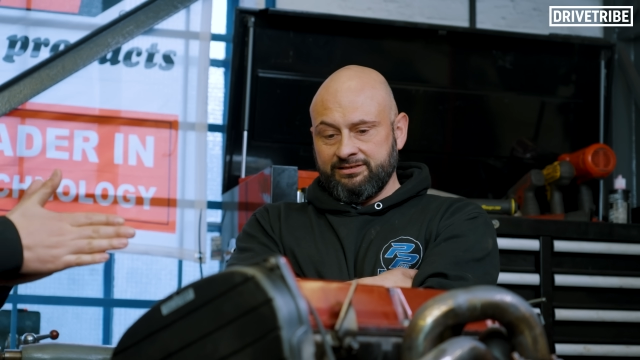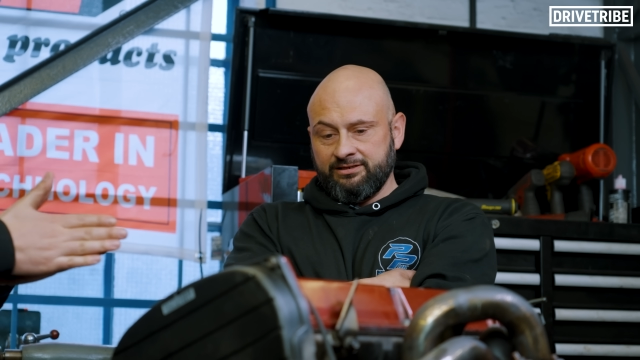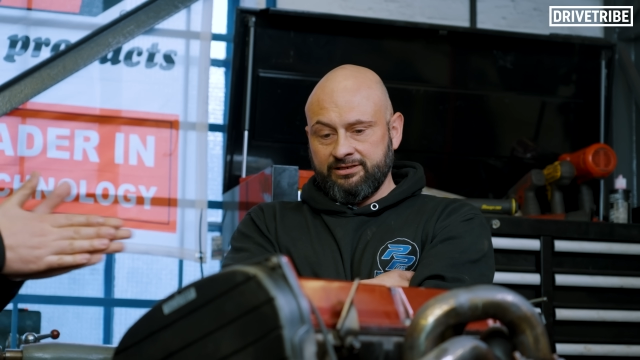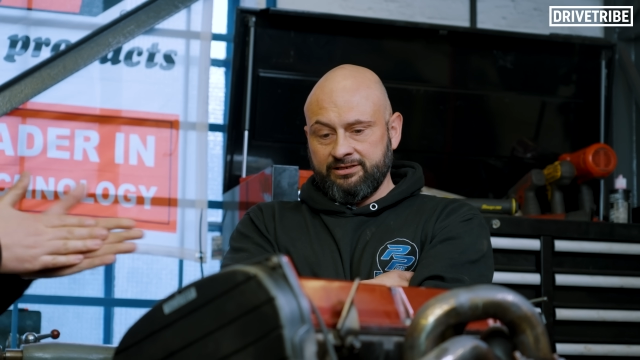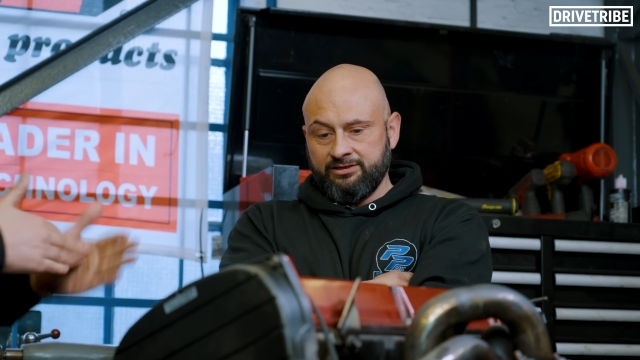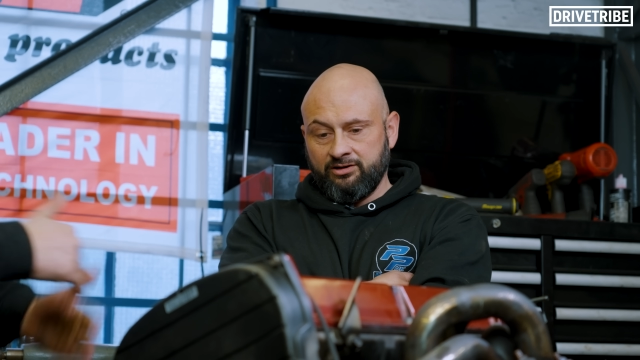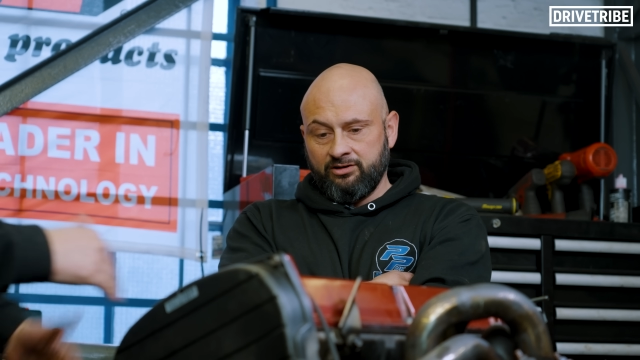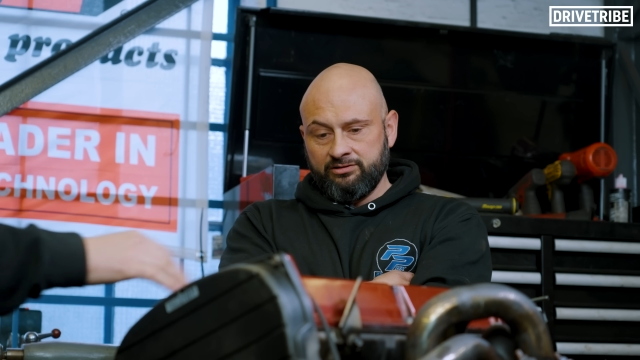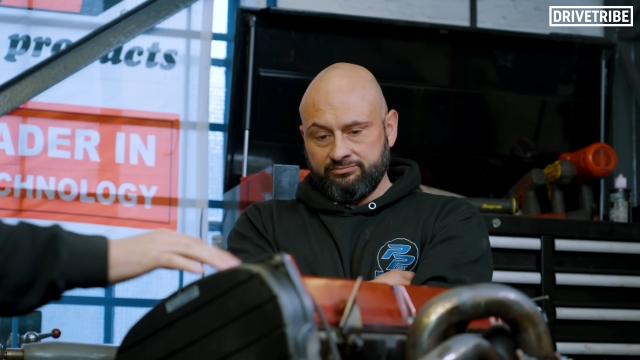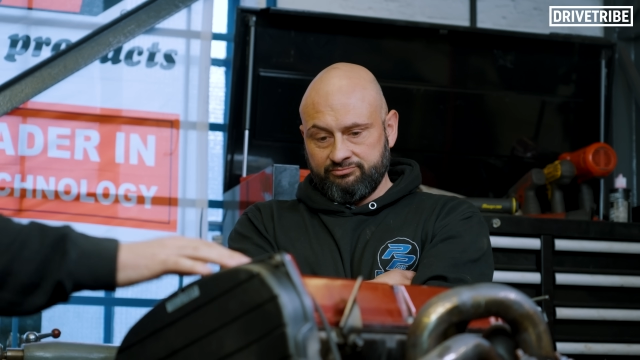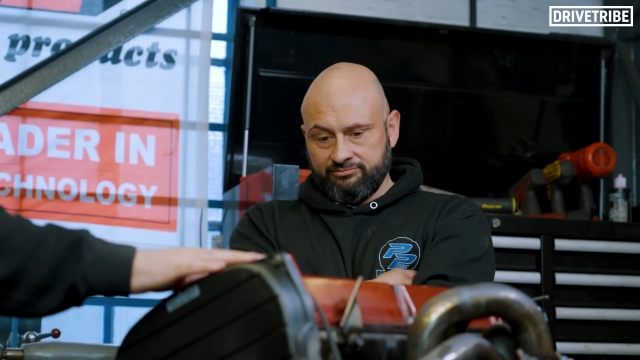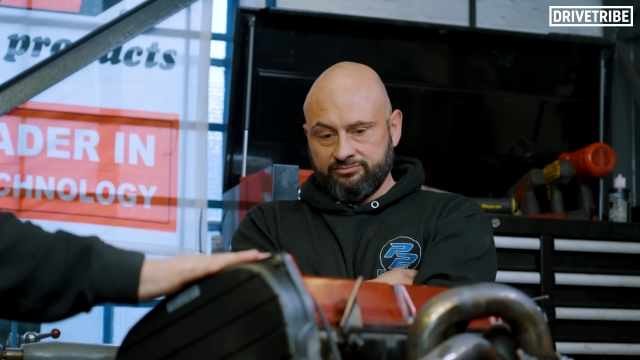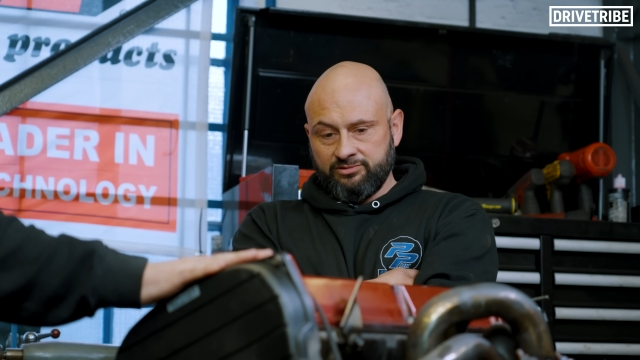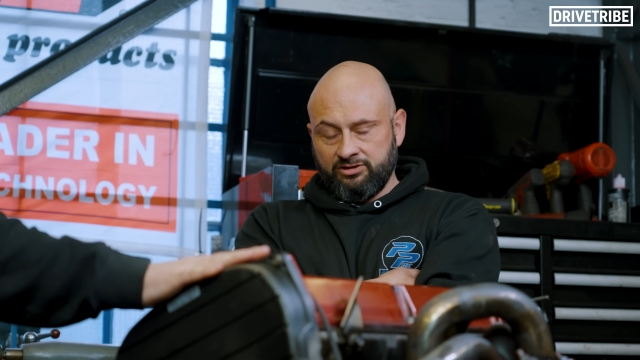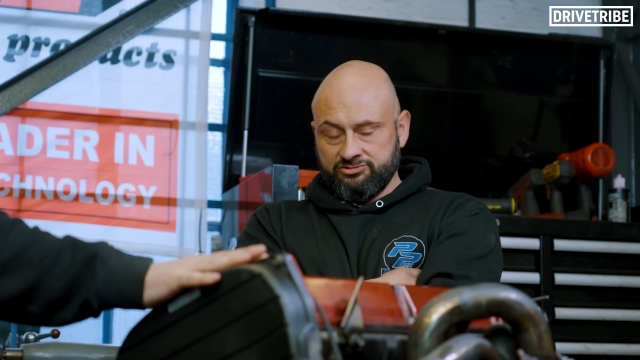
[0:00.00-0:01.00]

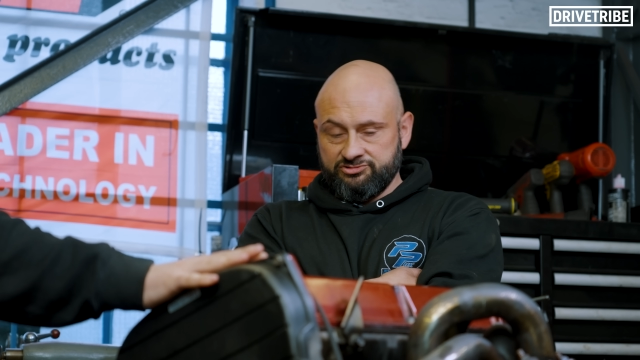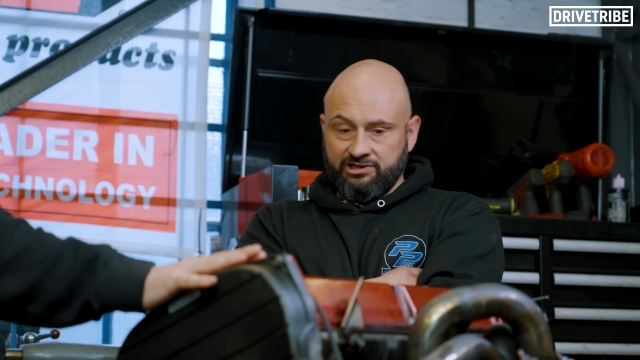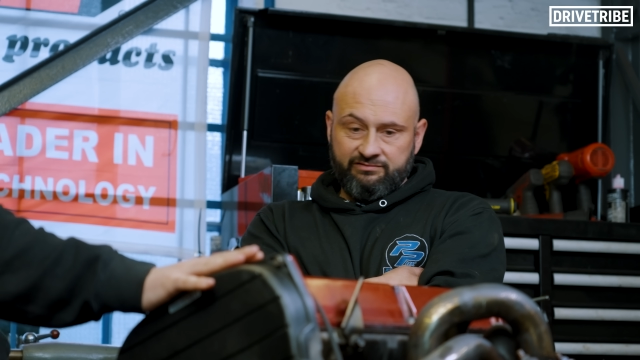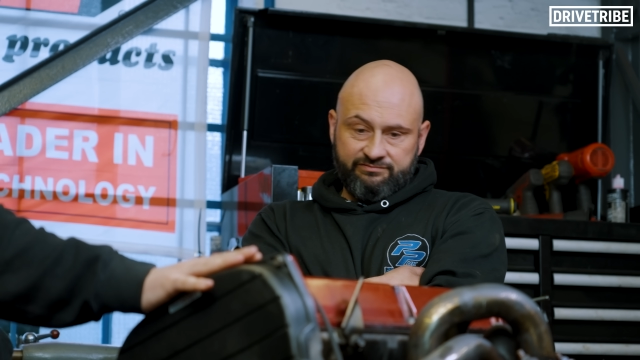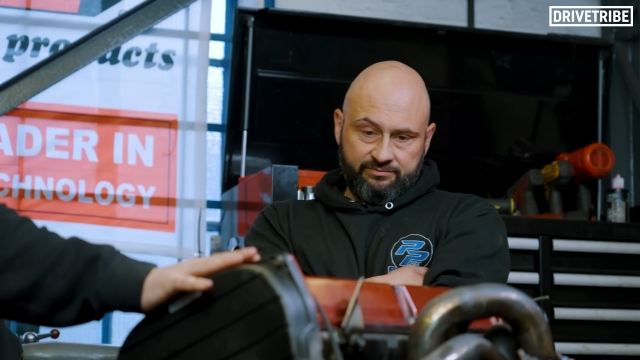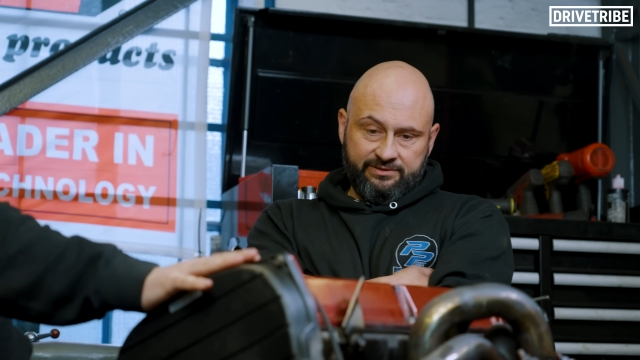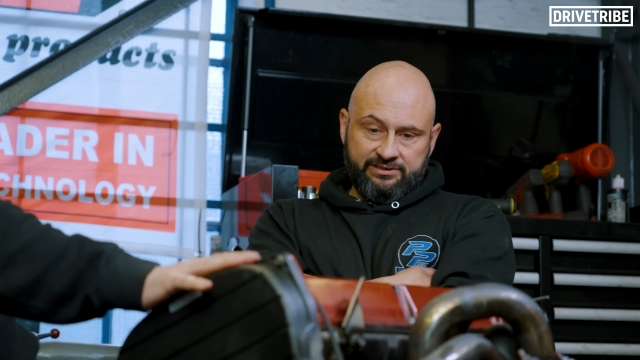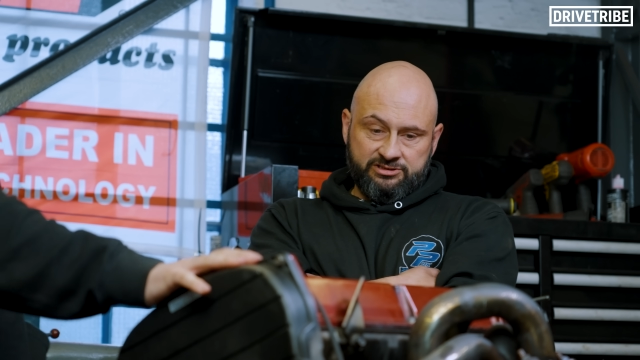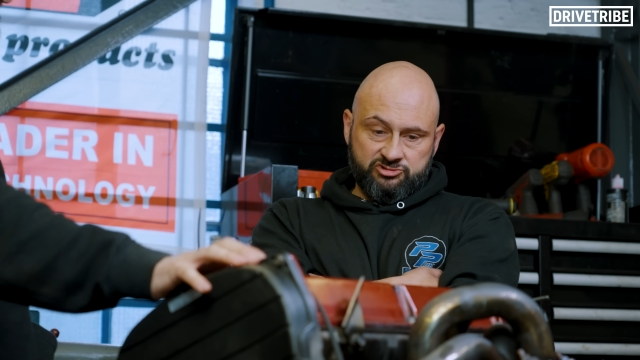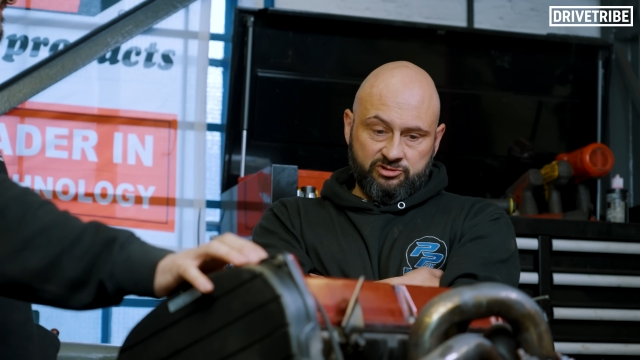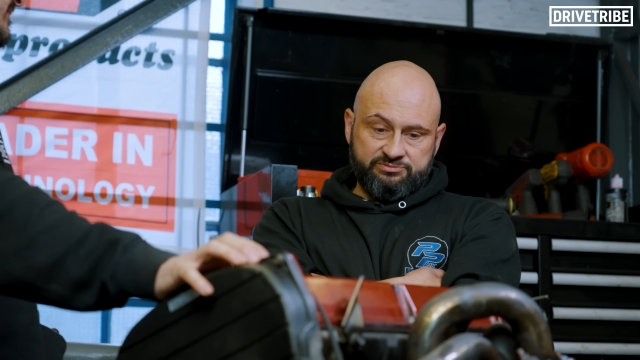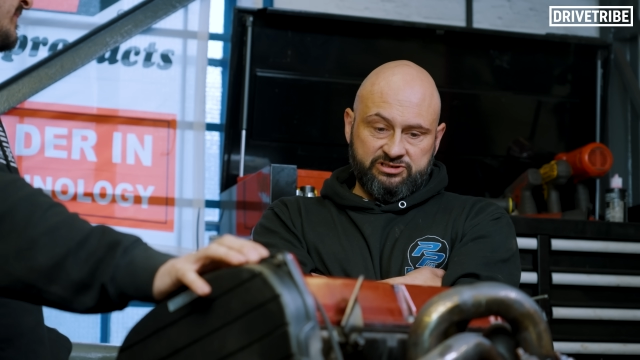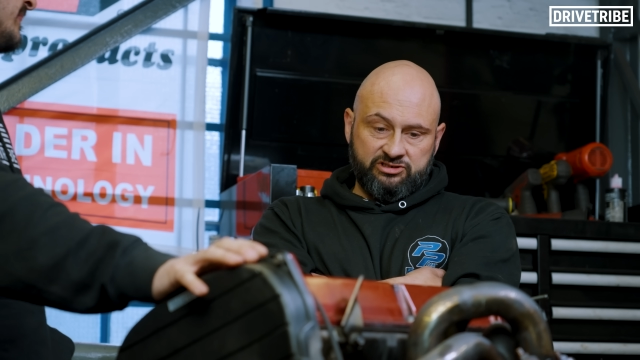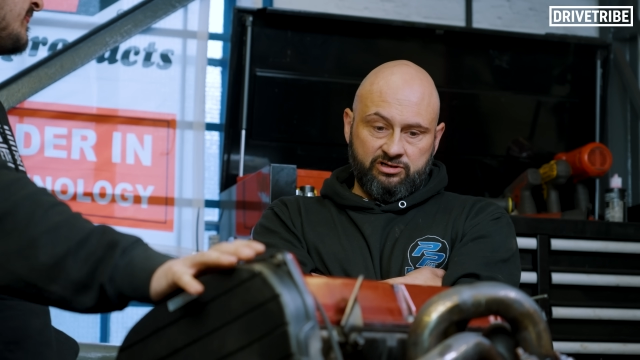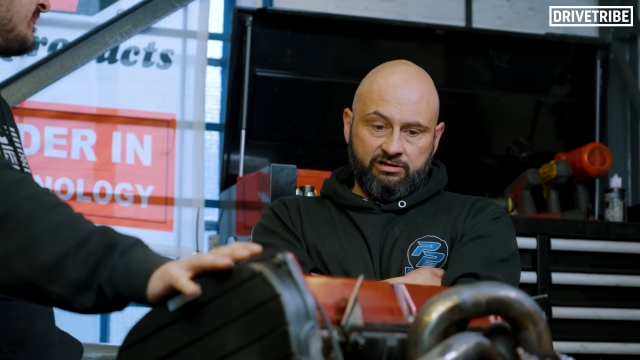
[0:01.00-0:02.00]
I drove it when you
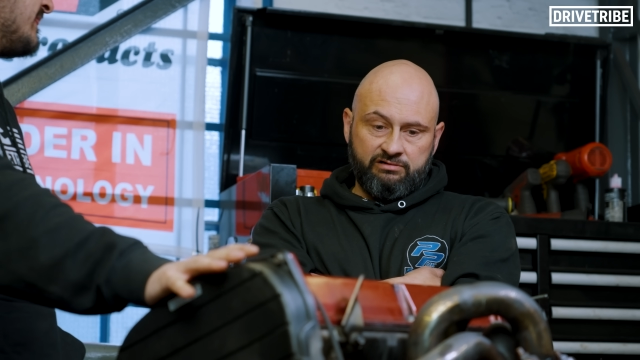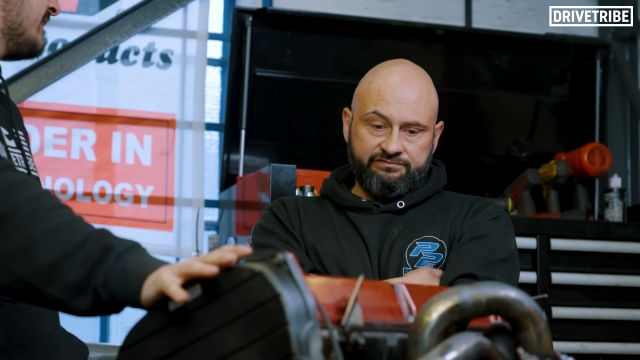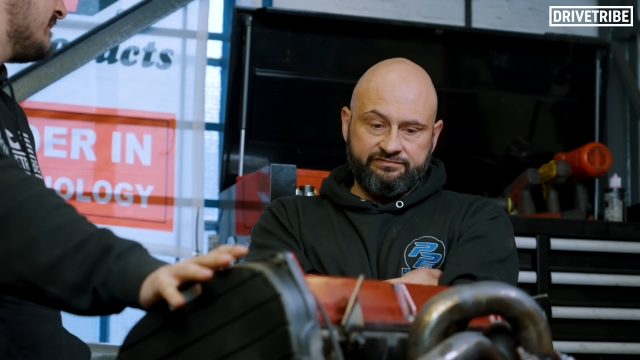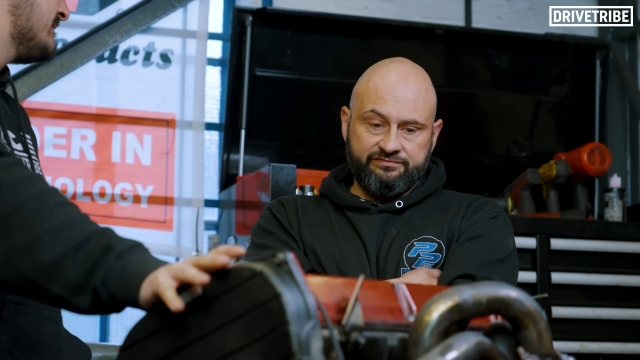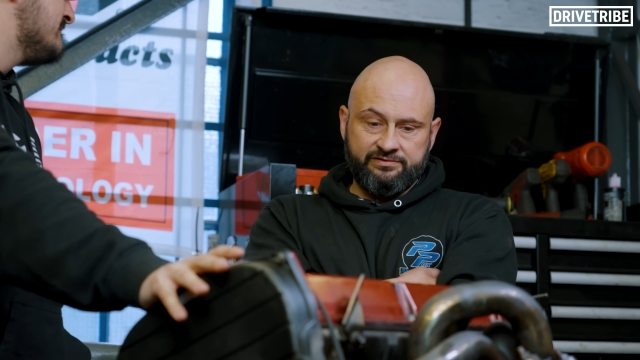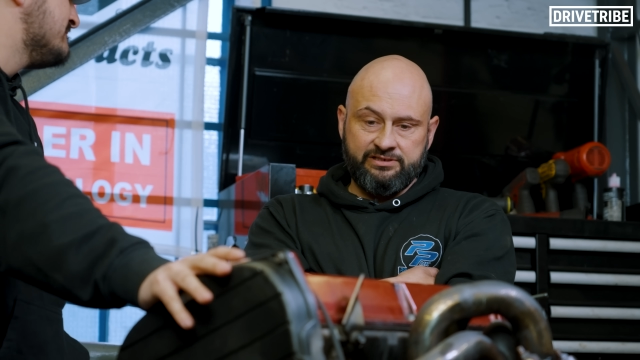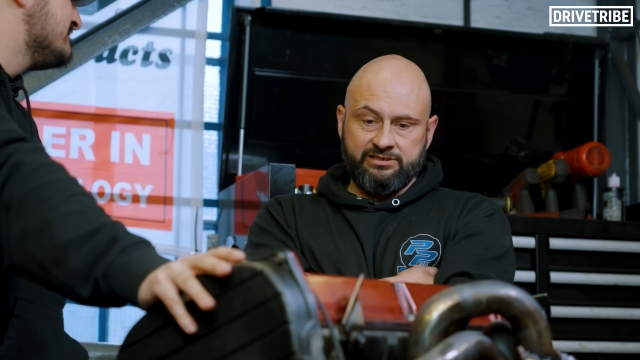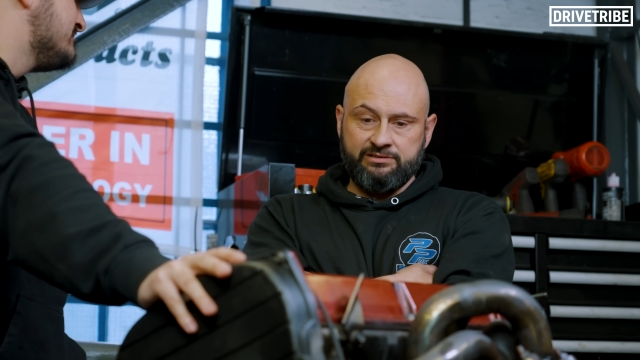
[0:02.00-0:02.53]
dropped it off,